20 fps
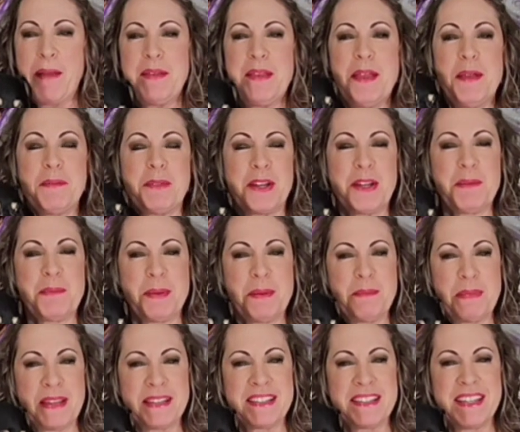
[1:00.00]
I am going to
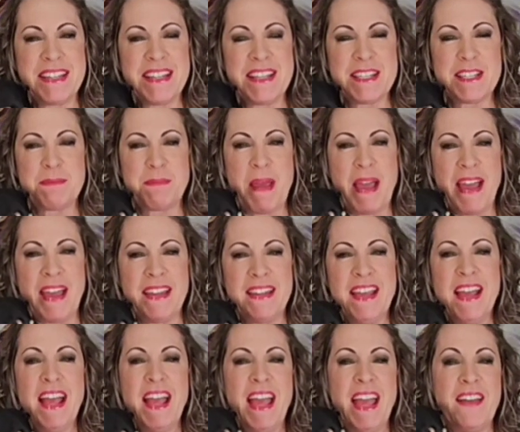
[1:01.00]
put Bentley in his
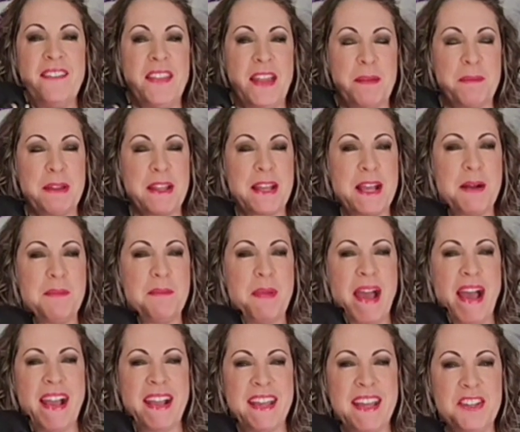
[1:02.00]
bed, and then I'm going to come
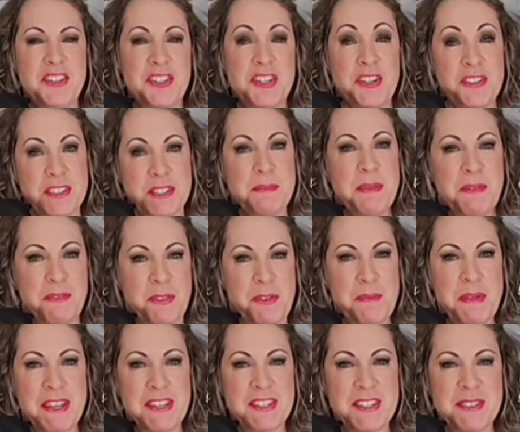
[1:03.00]
back and share some
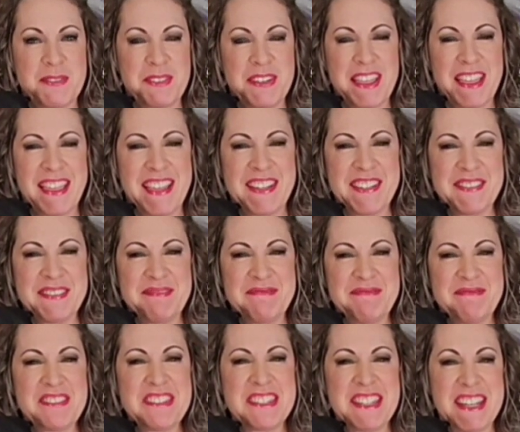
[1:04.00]
information with you.
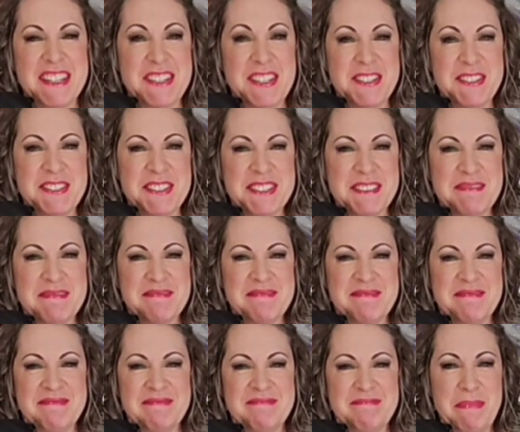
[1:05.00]
Stay tuned.
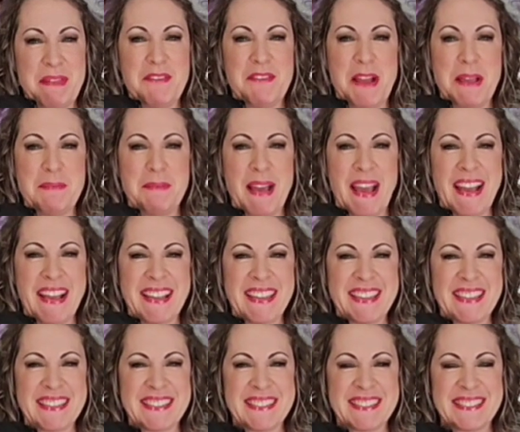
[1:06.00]
Be right
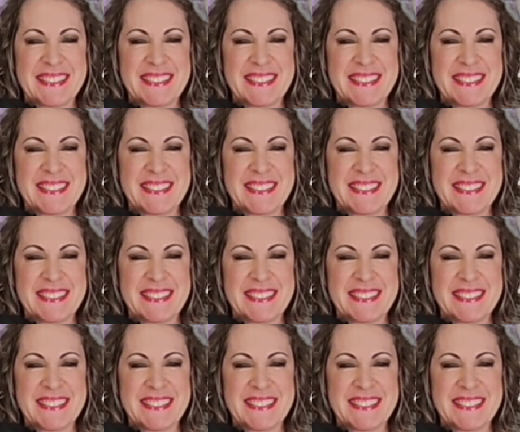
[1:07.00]
back.